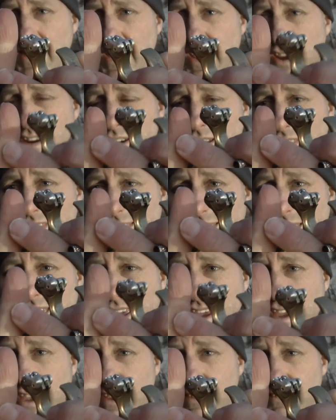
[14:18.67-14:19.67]
there and
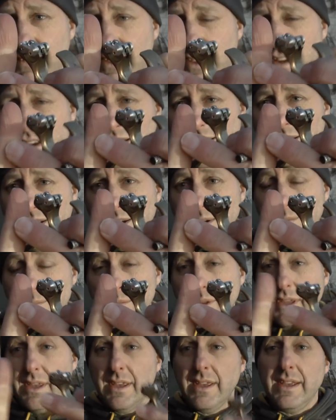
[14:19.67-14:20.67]
there.
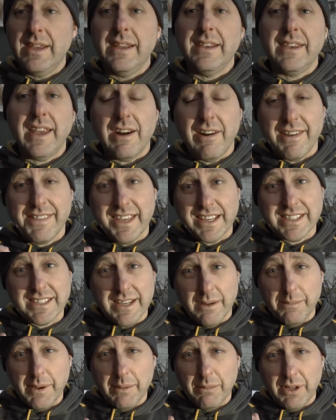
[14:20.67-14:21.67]
Now, I think
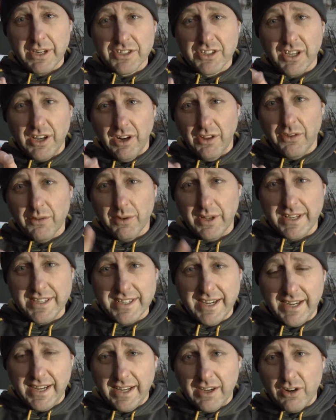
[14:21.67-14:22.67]
some people actually hold the
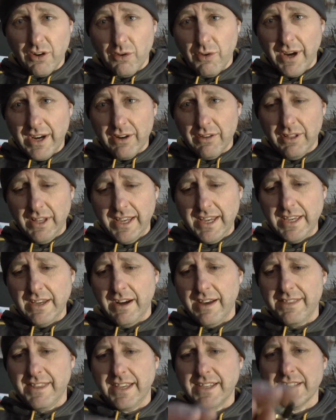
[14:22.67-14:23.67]
release aid incorrectly.
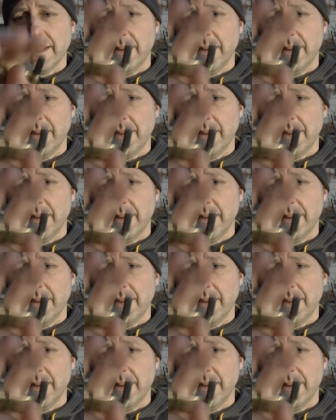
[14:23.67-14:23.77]
I think